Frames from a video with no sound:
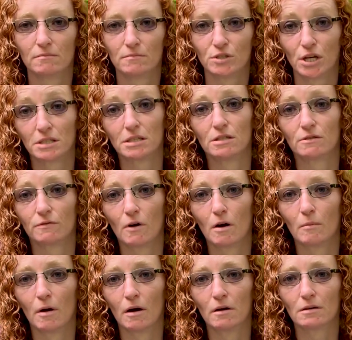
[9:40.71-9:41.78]
Jesse's Farm
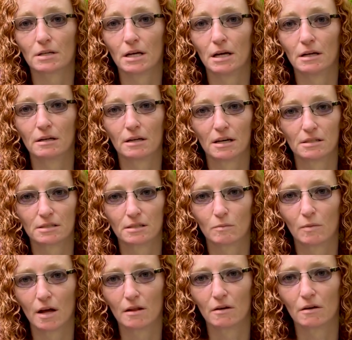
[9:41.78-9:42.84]
Art and custom
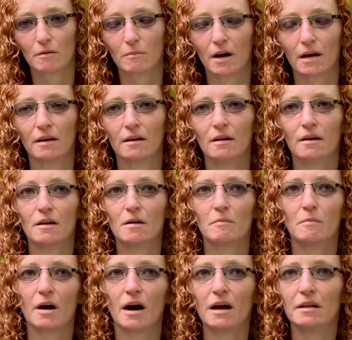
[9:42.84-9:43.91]
leather, my
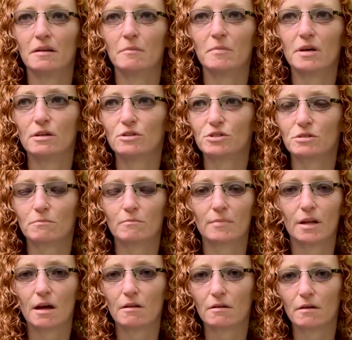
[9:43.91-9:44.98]
behind the bench
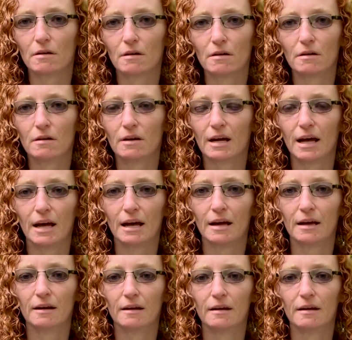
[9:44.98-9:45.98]
leather and